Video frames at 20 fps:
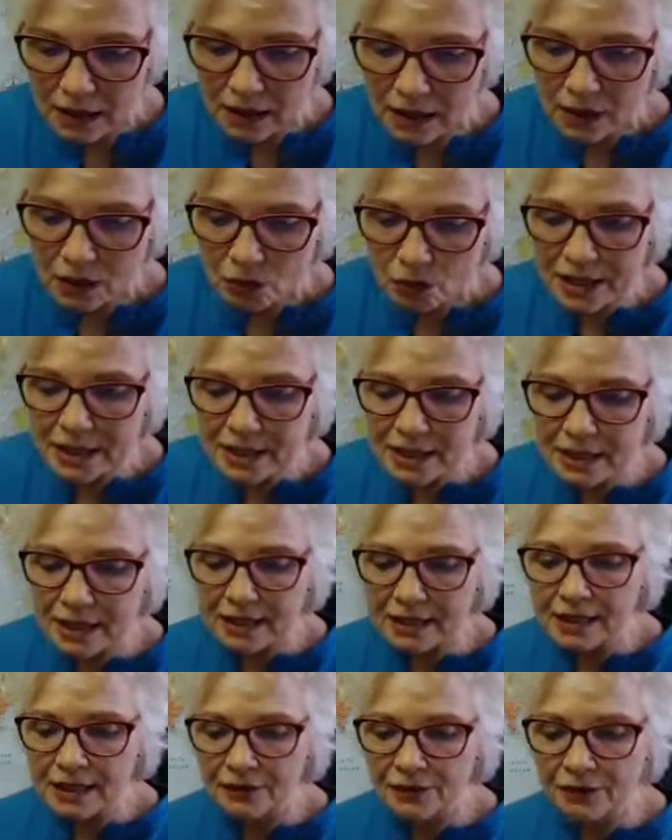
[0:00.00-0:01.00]
What's the
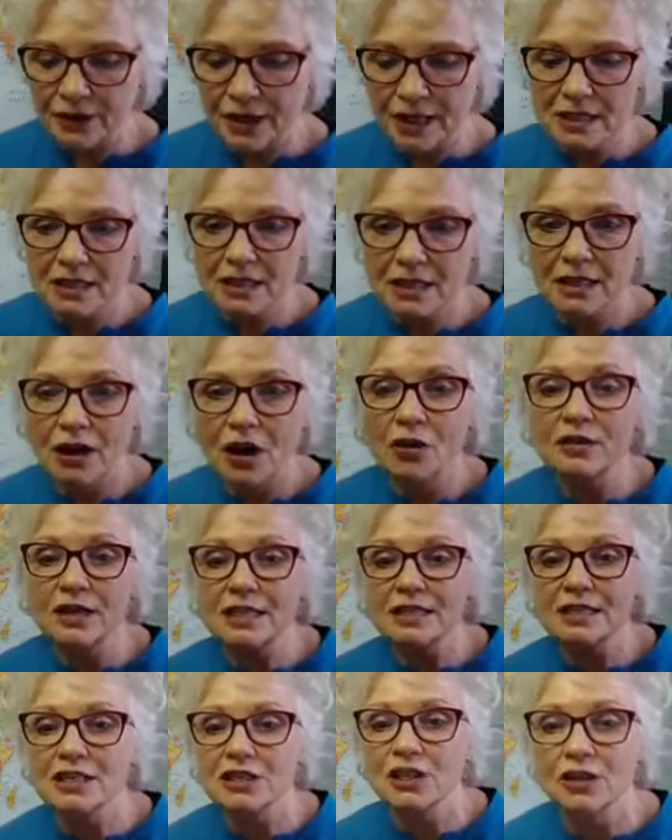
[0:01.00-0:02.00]
difference? Oh, this
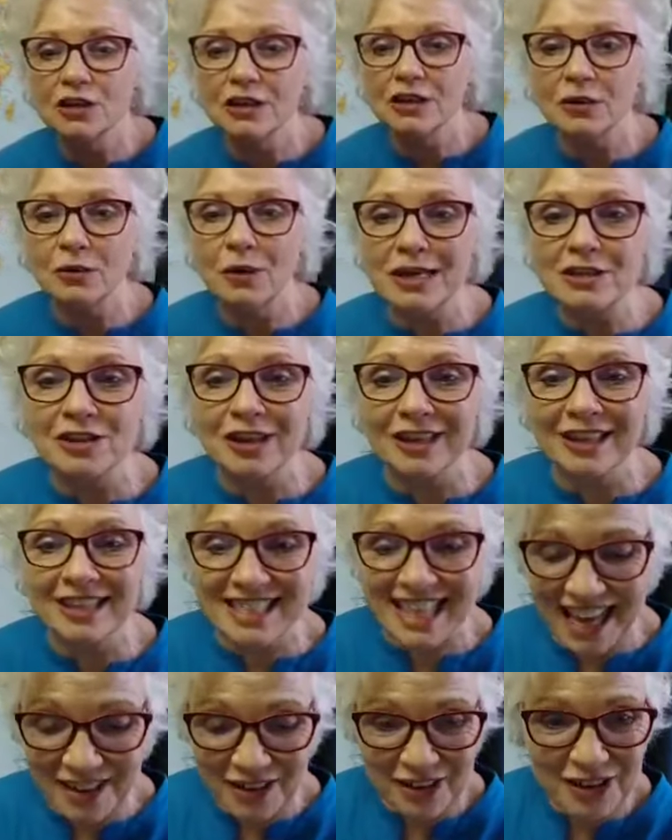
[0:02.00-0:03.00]
is a good question because
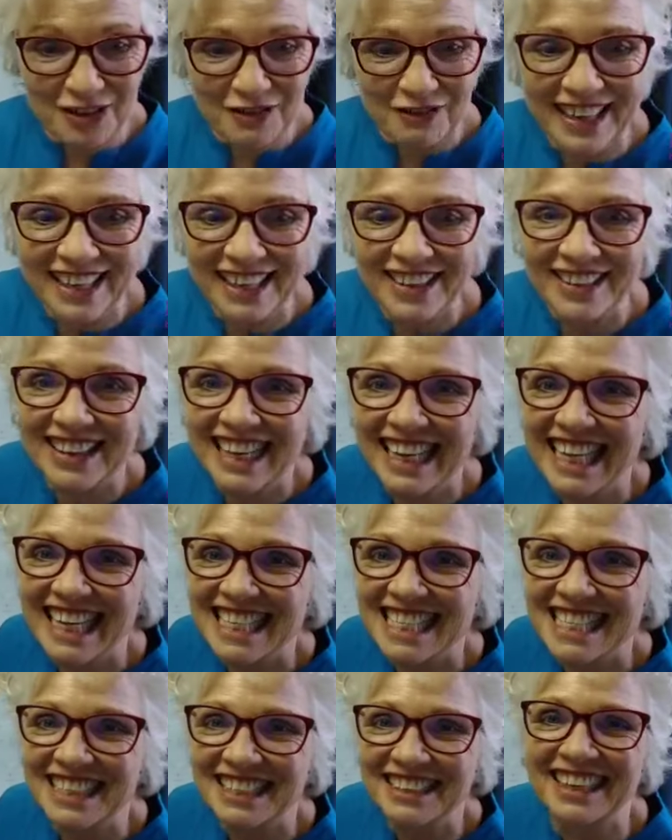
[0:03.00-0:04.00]
I don't know if I know the
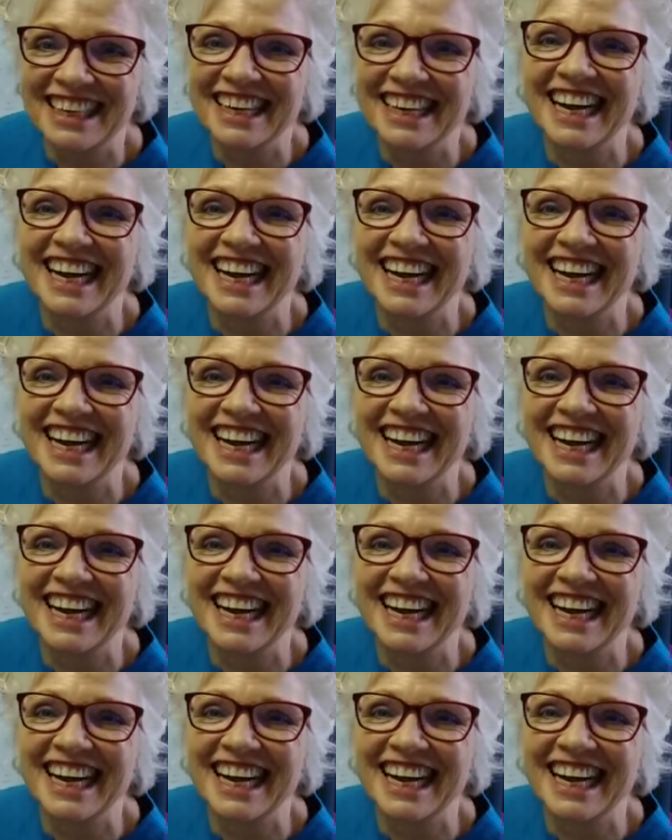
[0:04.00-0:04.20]
answer.